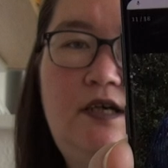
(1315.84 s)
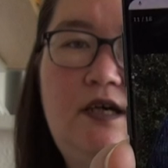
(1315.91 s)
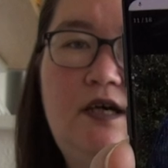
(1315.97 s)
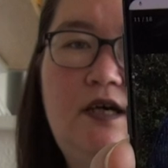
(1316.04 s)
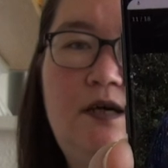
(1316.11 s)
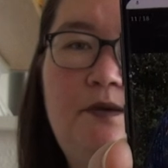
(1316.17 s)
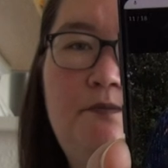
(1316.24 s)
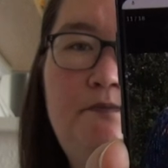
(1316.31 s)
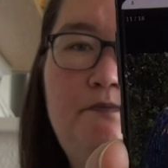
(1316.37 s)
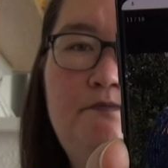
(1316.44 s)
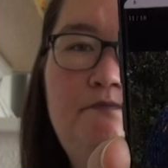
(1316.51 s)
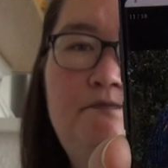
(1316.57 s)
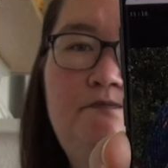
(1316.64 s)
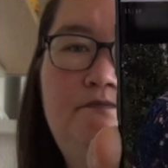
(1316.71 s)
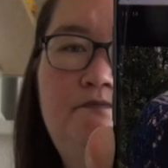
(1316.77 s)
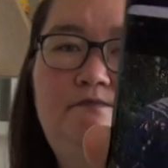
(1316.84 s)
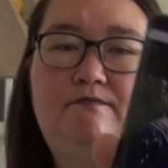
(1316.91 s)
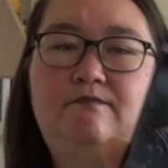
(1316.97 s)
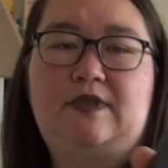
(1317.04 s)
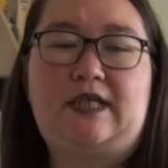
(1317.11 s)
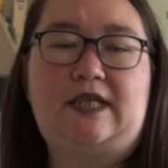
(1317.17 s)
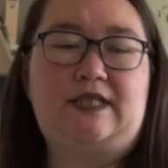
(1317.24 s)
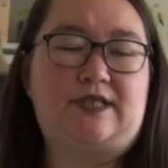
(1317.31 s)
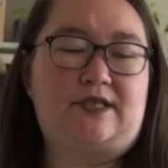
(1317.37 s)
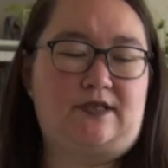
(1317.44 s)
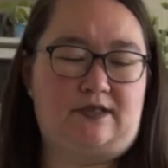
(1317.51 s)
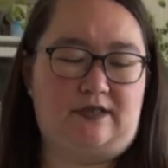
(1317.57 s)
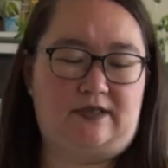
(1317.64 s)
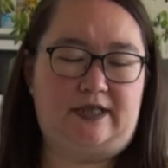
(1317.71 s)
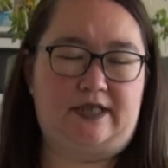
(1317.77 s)
um, lace
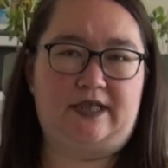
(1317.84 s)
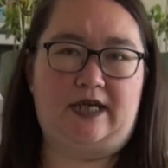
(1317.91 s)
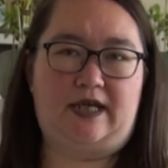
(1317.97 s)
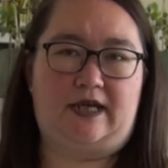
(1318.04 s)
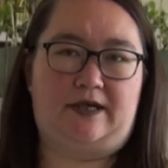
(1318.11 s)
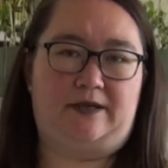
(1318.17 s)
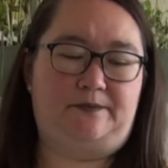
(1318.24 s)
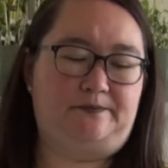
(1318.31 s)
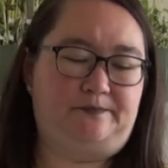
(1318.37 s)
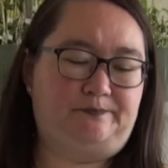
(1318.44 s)
colour like here